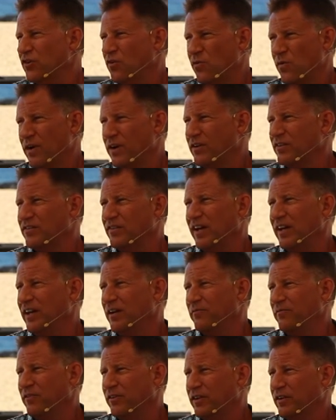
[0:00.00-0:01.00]
don't want to
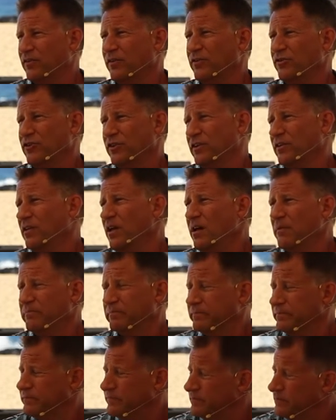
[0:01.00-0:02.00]
sign up for the Christian
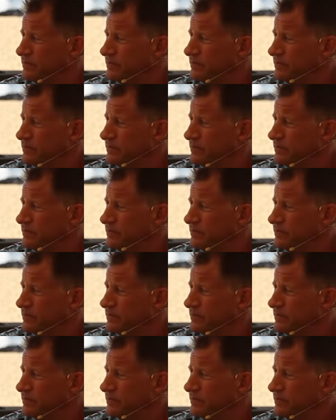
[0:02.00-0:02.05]
club.